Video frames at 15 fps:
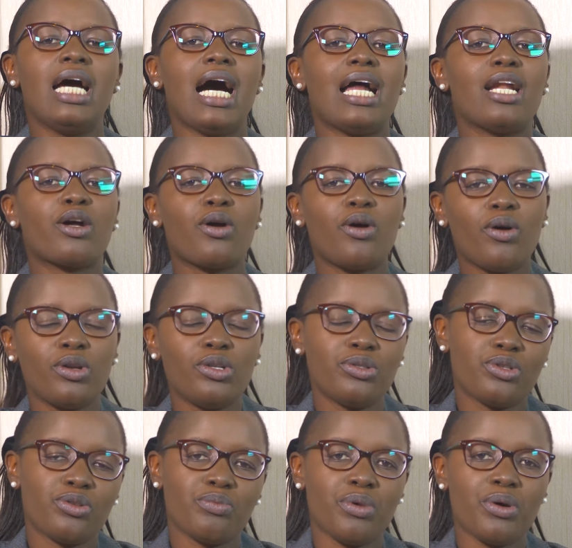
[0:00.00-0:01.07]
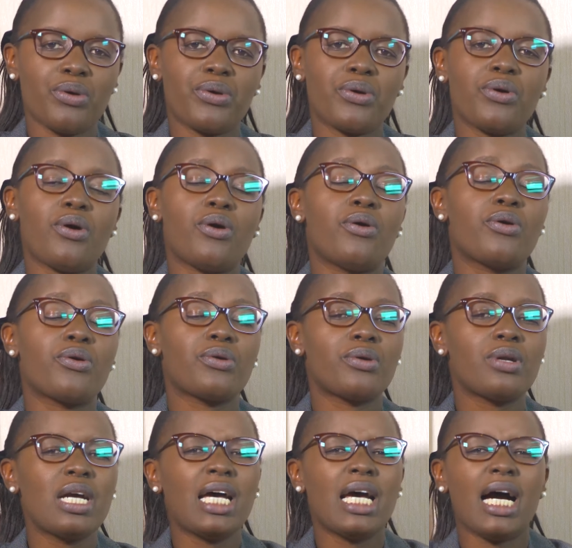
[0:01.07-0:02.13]
I'll call you tomorrow,
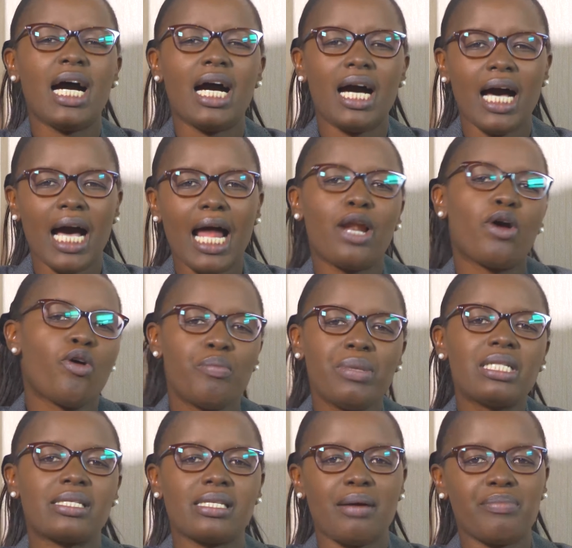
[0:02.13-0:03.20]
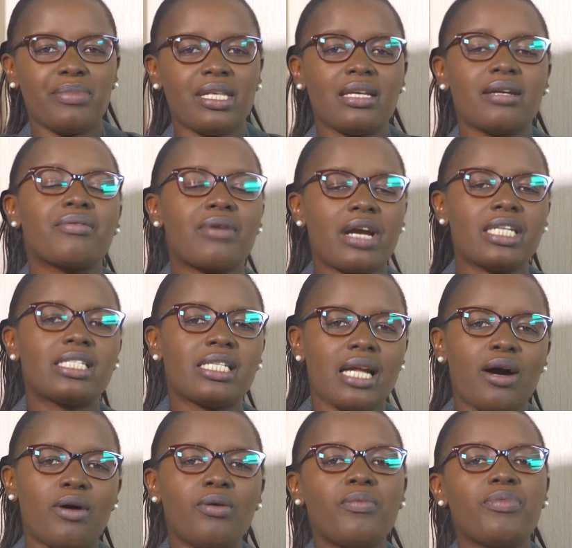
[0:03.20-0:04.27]
or I'll commit something right
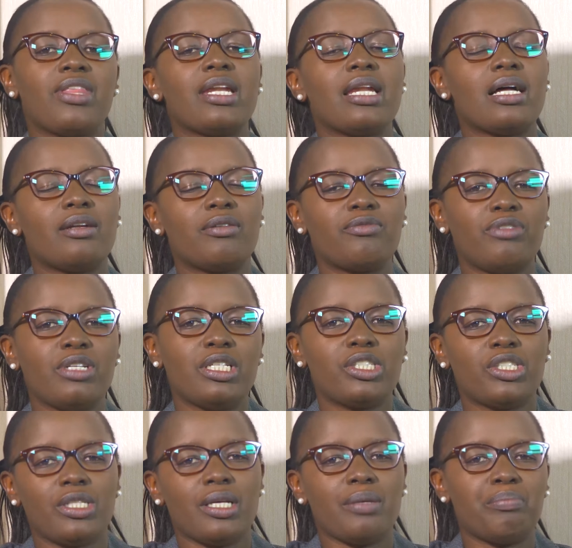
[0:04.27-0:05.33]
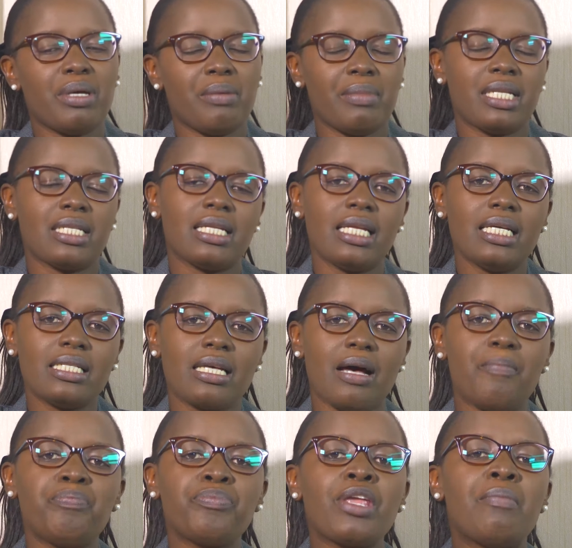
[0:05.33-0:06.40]
now, then I'll finish the payment
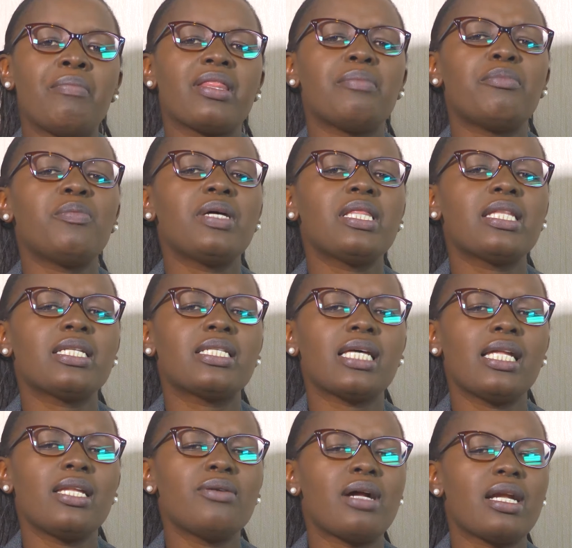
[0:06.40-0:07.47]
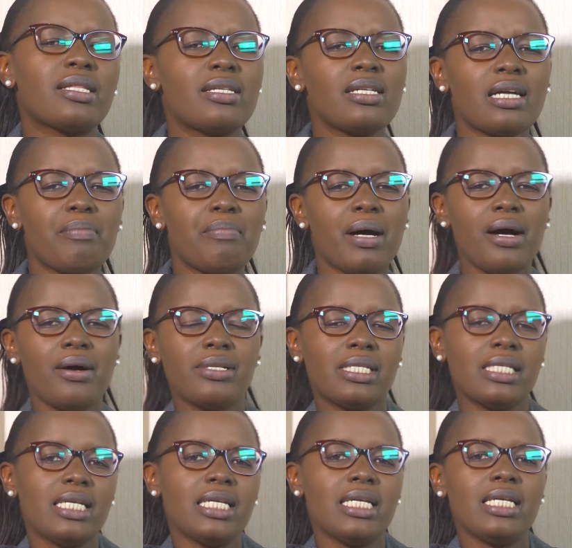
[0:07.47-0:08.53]
later. But the moment they tell you, I'll think
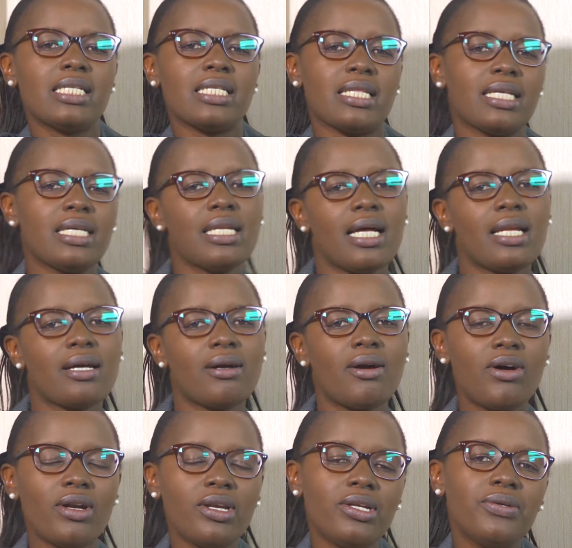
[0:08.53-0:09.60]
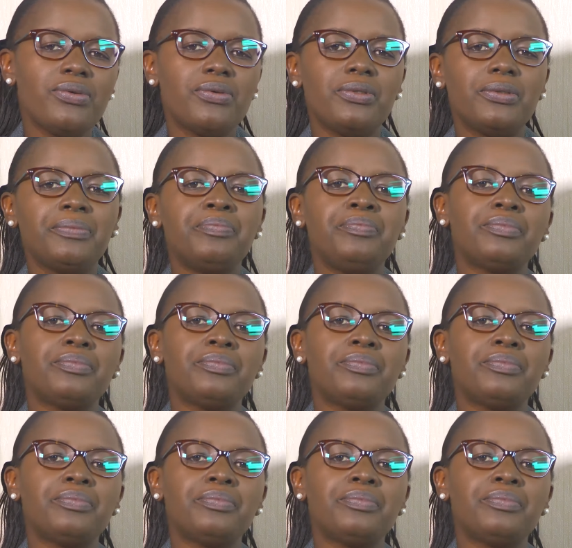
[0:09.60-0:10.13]
about it, and then I'll call you,